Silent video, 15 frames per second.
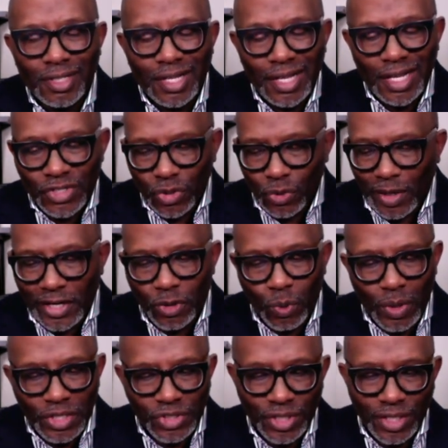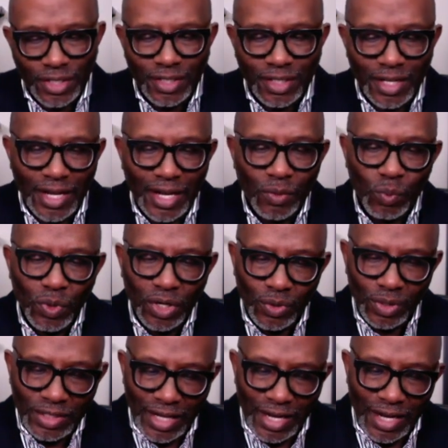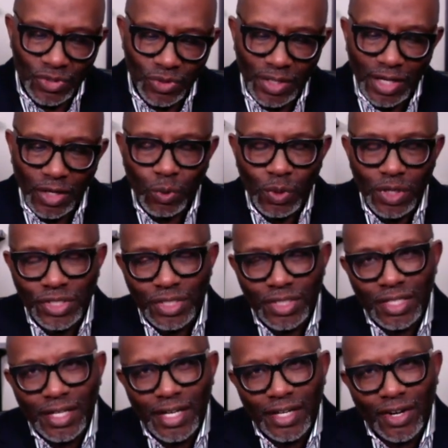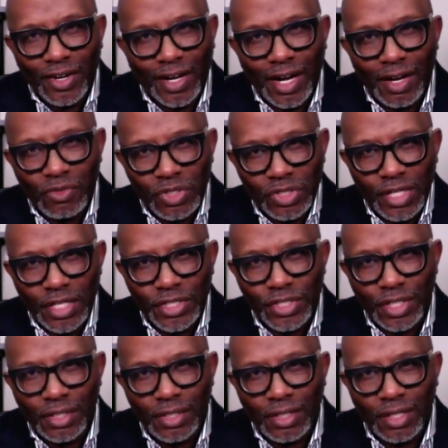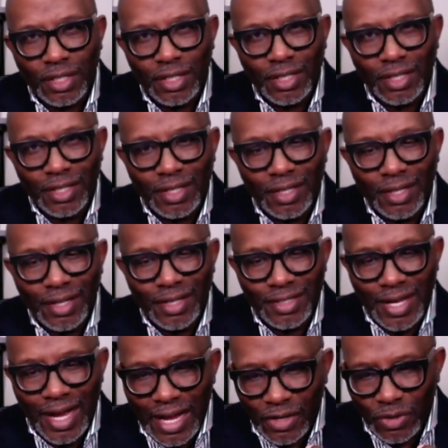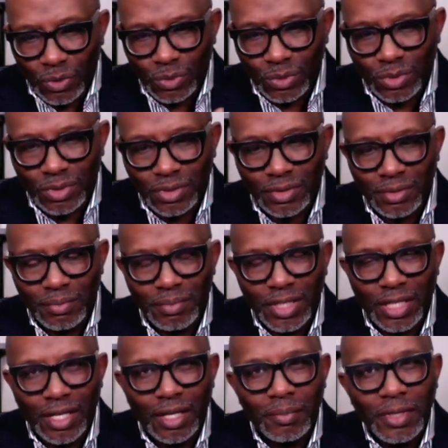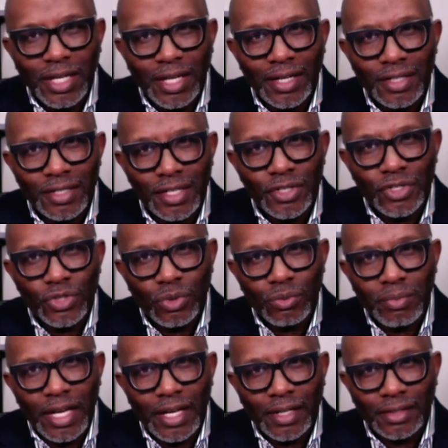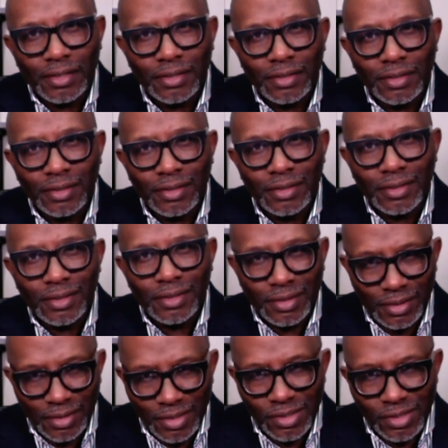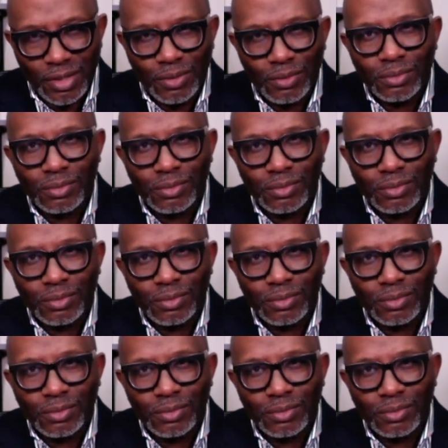That's a great question. And we're going to answer that question today in our conversation entitled Becoming an Intentional Man. Let's go.